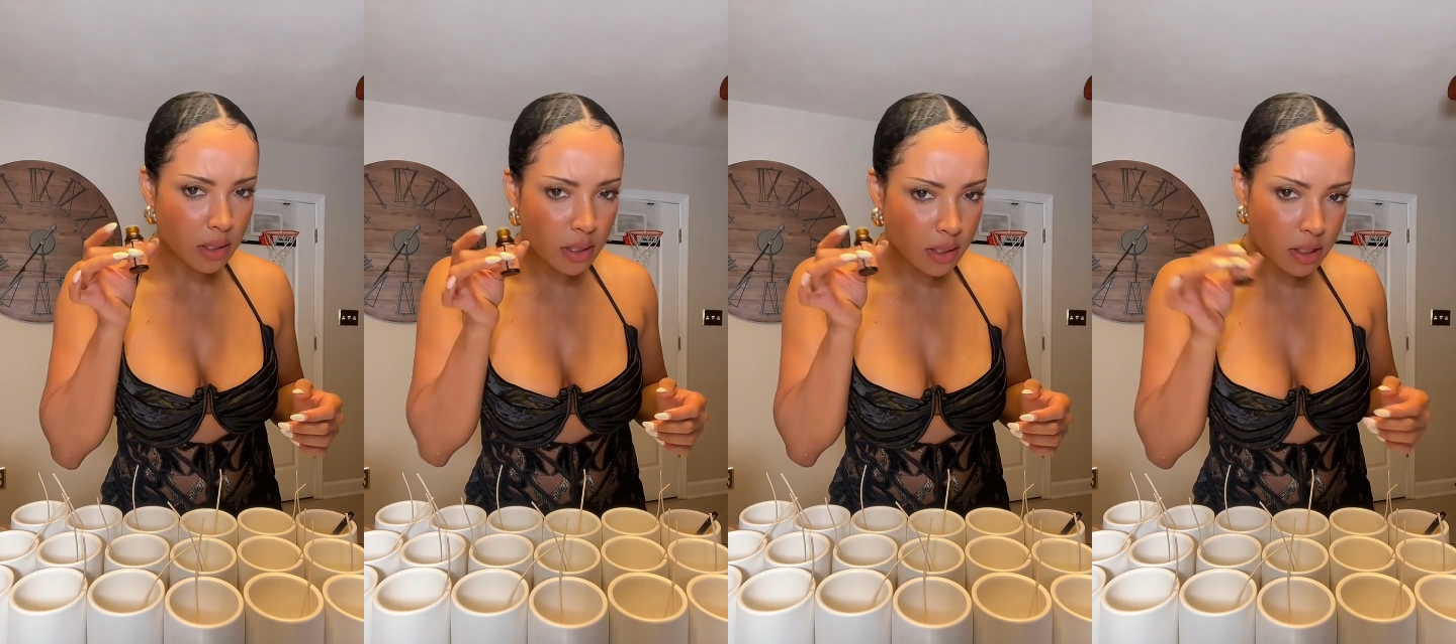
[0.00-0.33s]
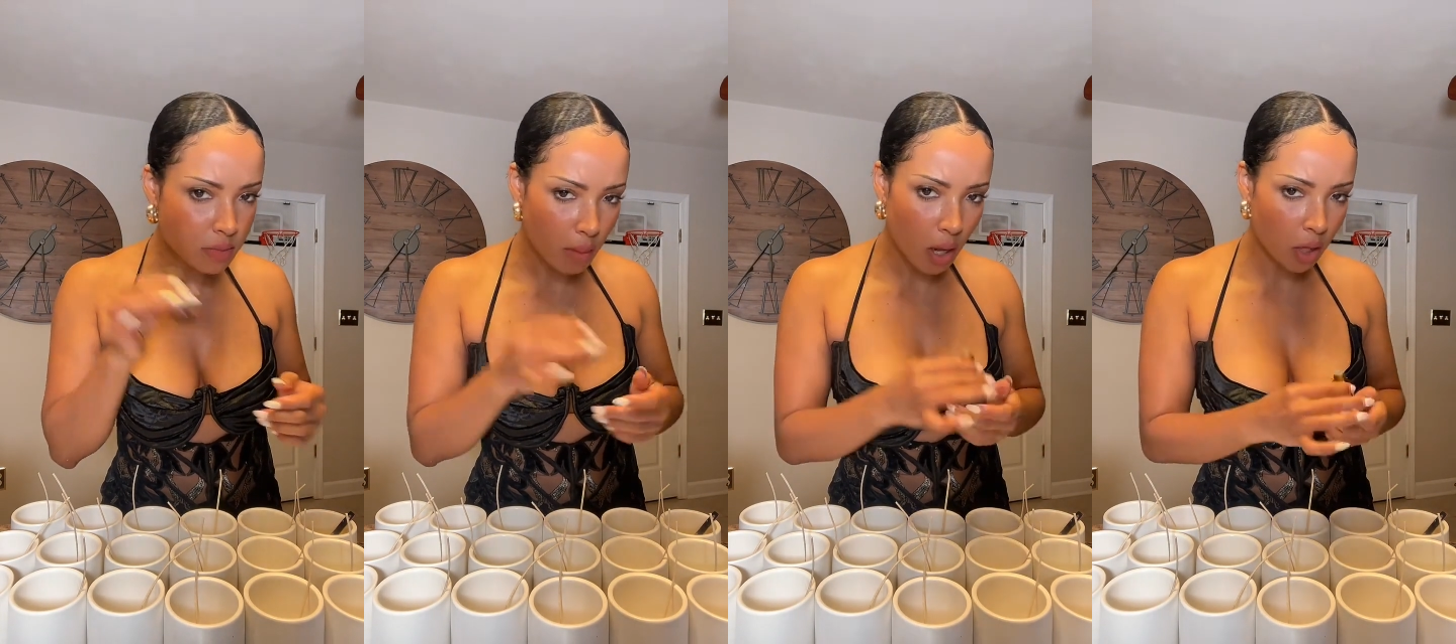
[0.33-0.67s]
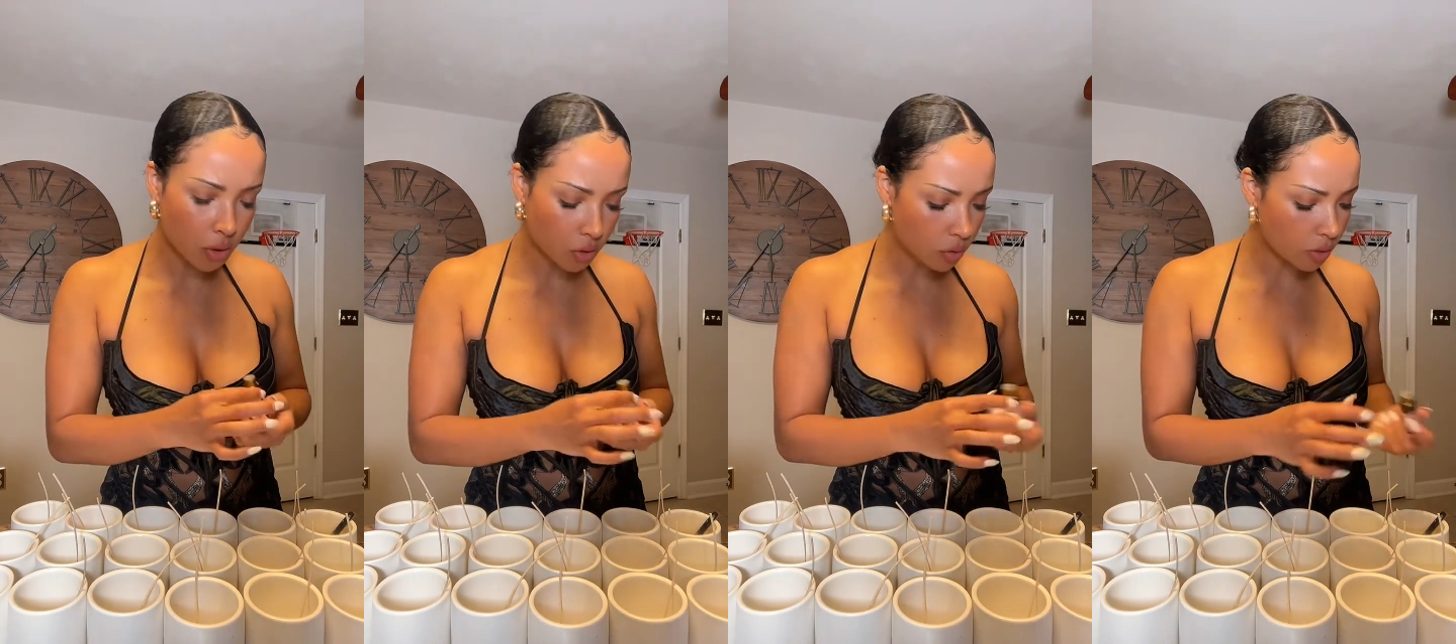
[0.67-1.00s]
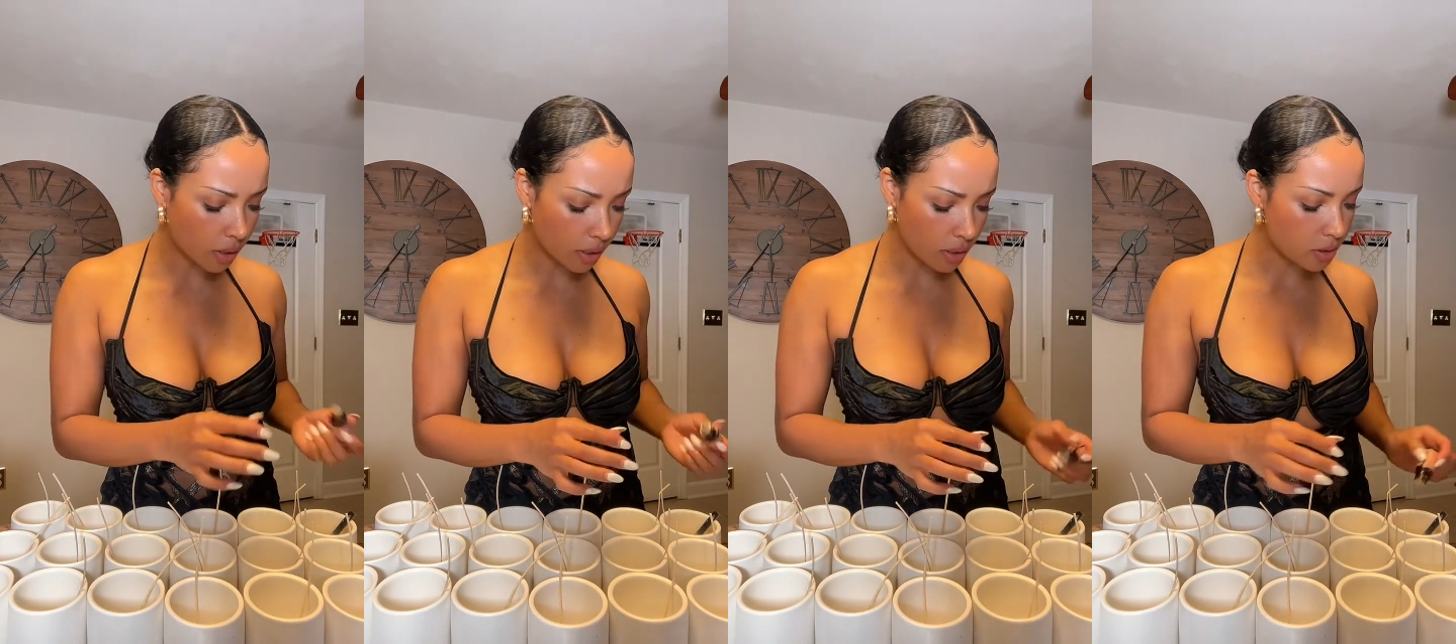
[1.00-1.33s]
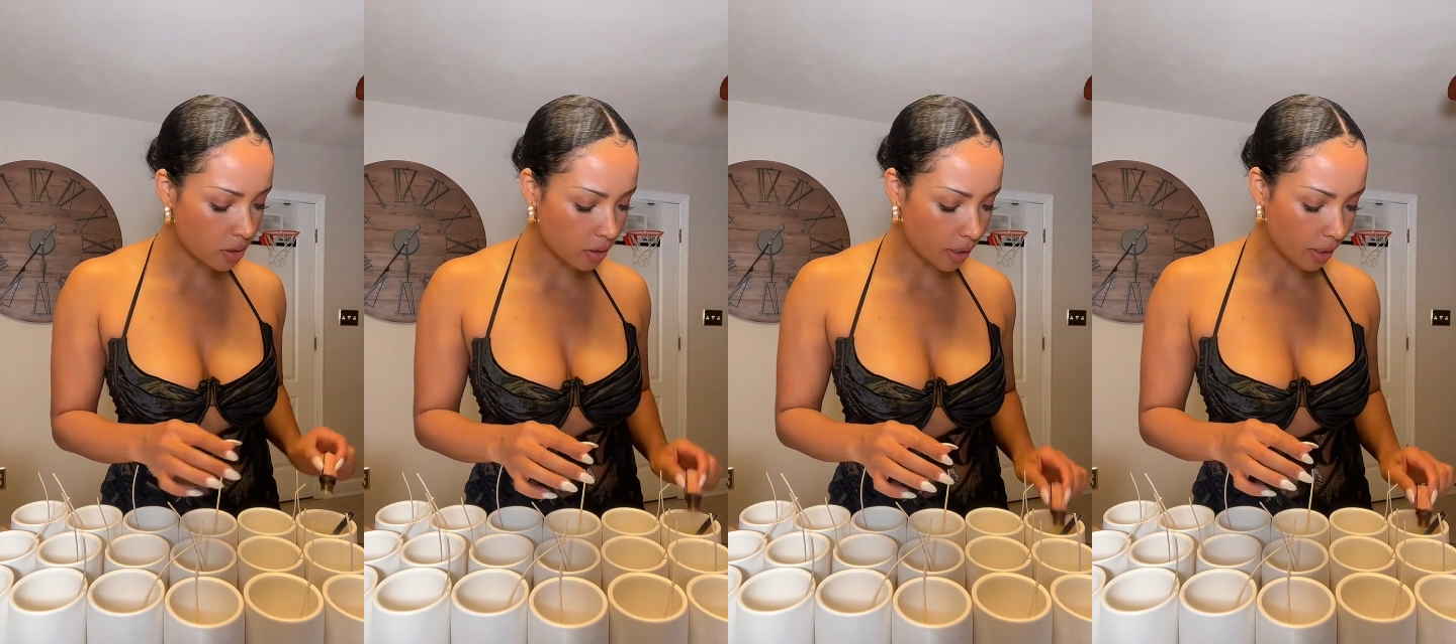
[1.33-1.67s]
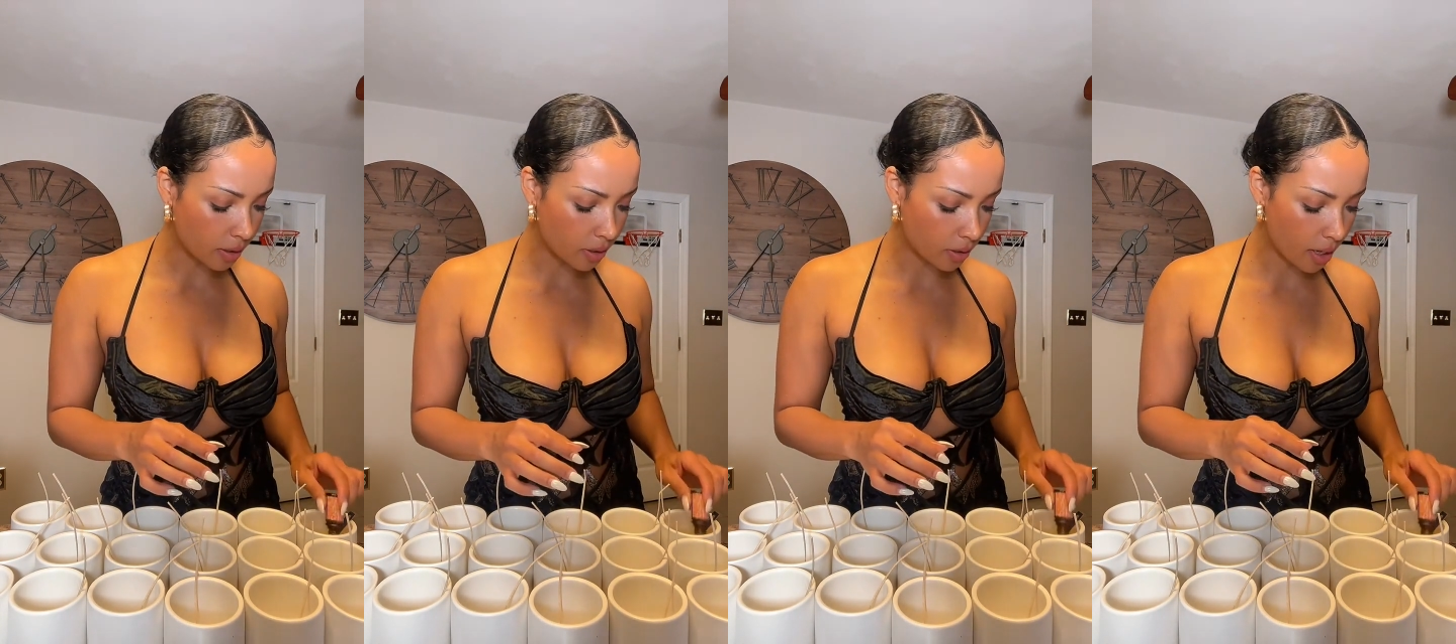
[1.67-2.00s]
teeny small little things, so
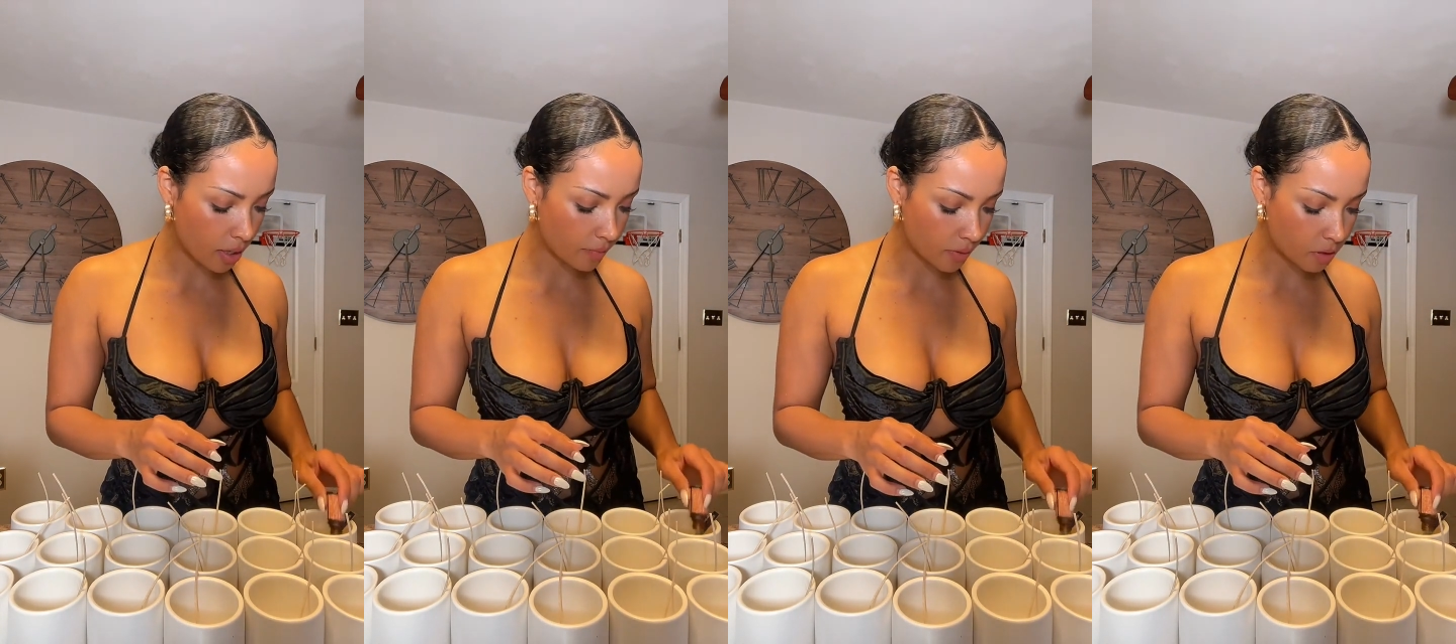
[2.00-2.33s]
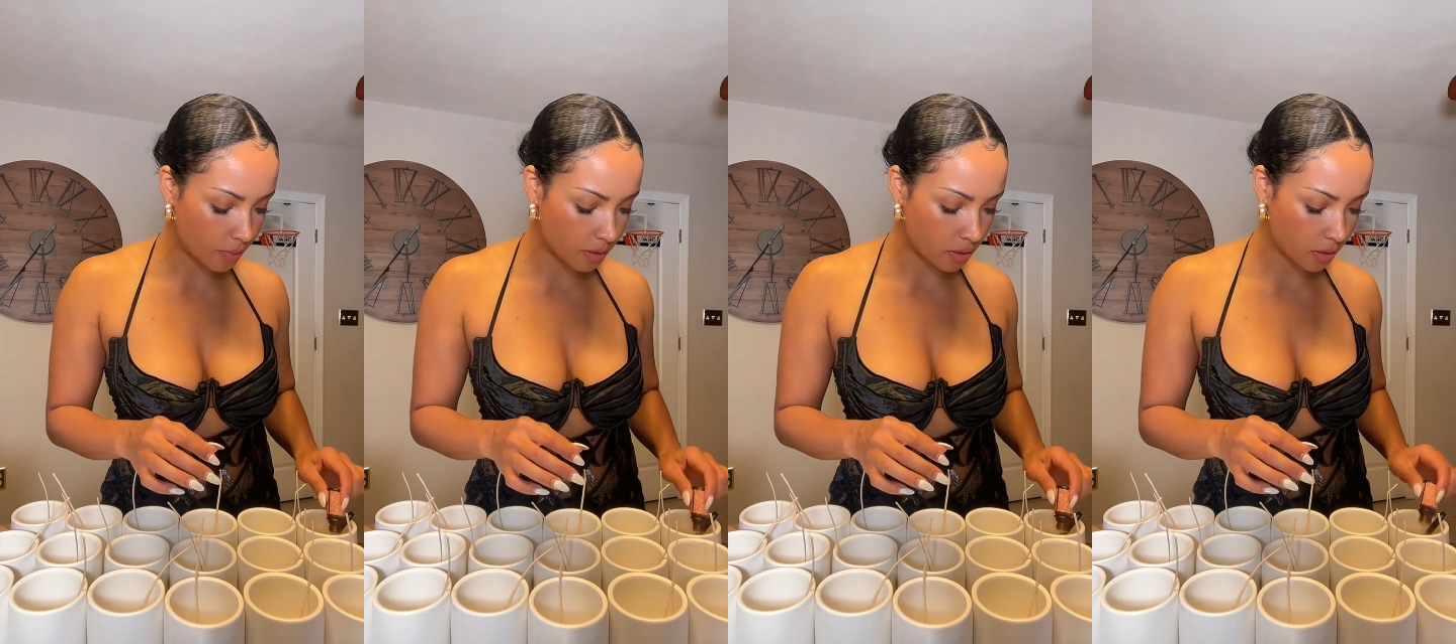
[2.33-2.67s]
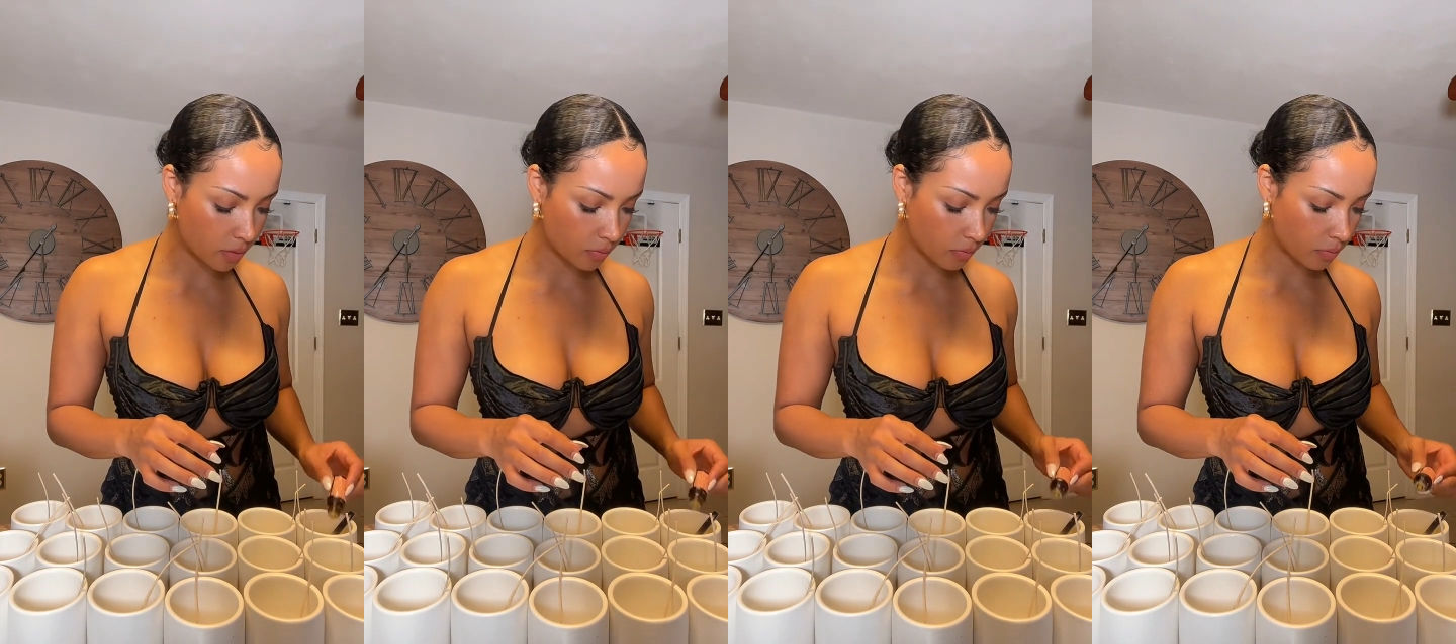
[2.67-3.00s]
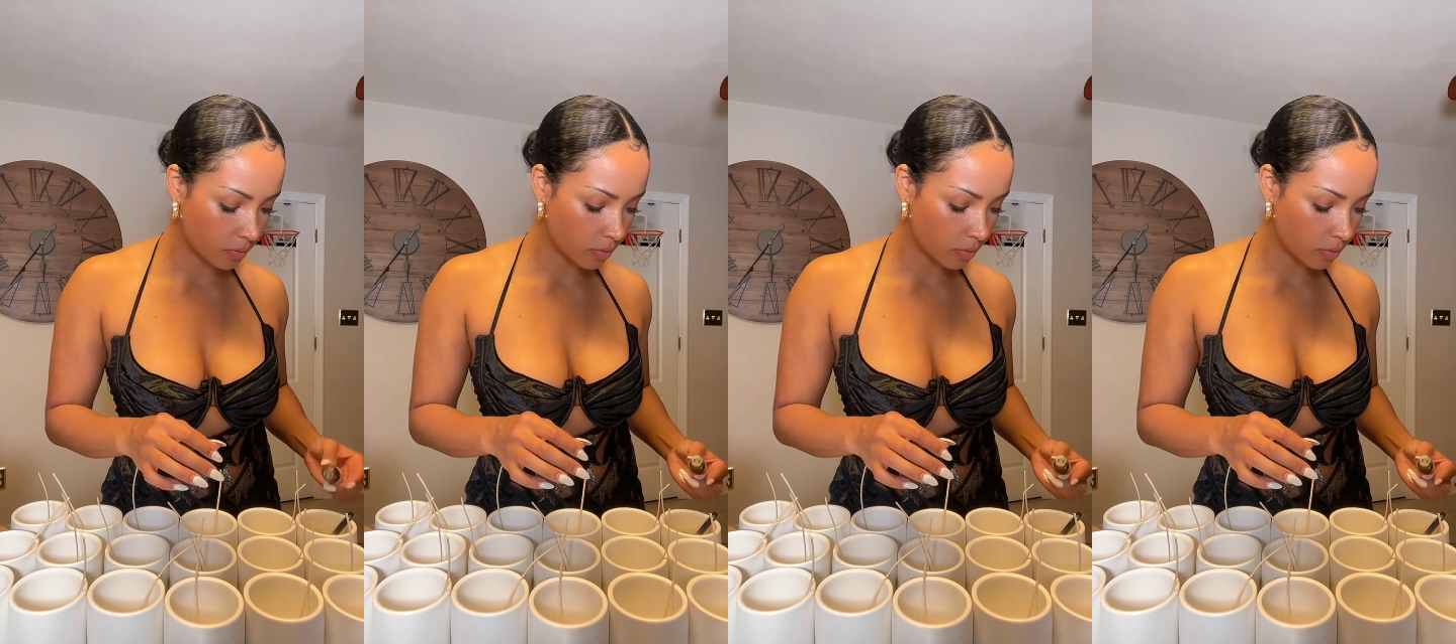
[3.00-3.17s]
like they're kind of expensive.